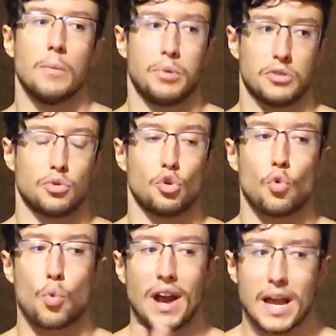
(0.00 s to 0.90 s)
but
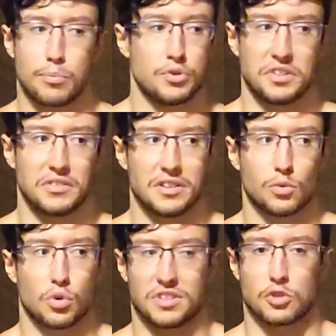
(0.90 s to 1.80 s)
the way I presented
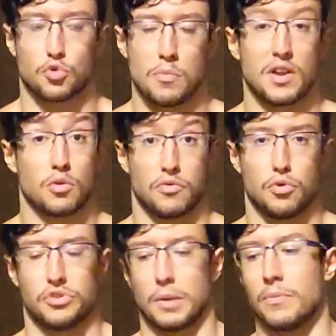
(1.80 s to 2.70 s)
it was extremely
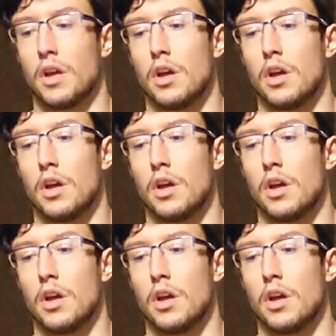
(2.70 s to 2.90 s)
confusing.